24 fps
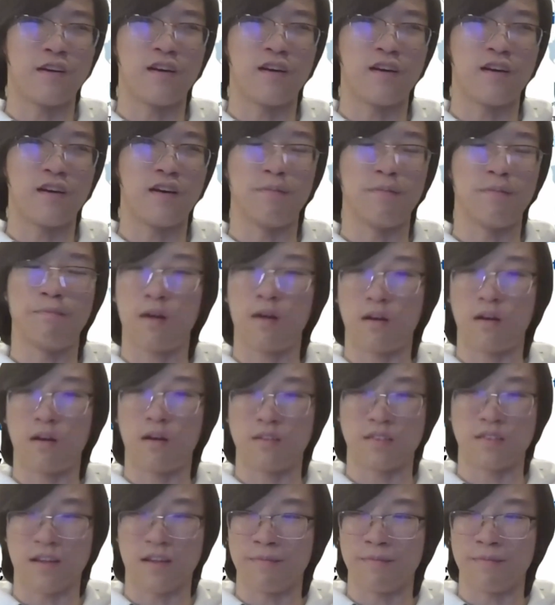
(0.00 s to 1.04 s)

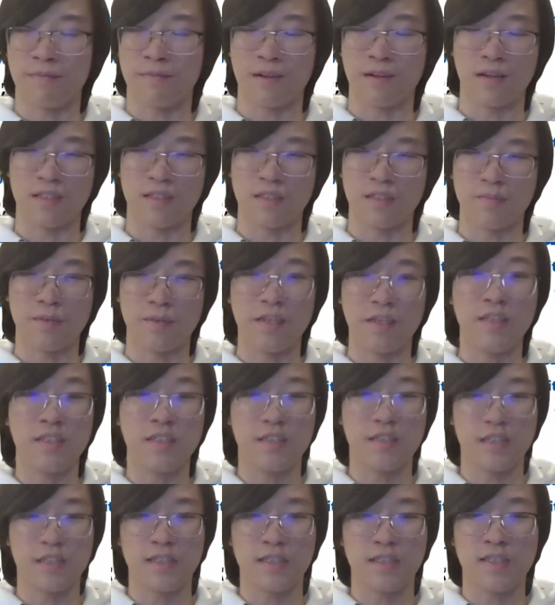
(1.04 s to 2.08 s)
some species
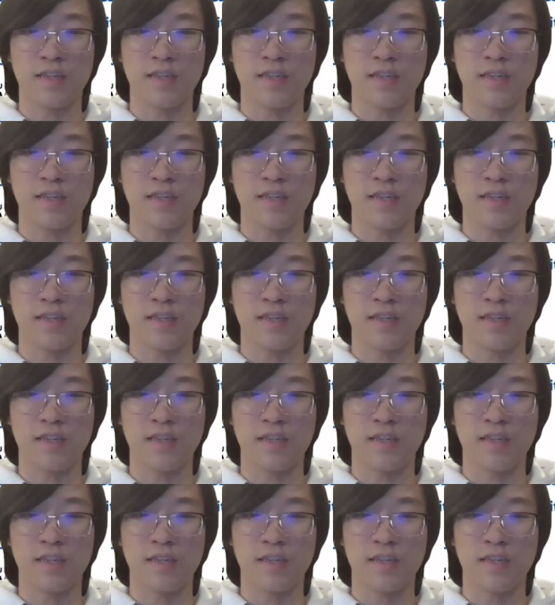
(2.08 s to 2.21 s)
and some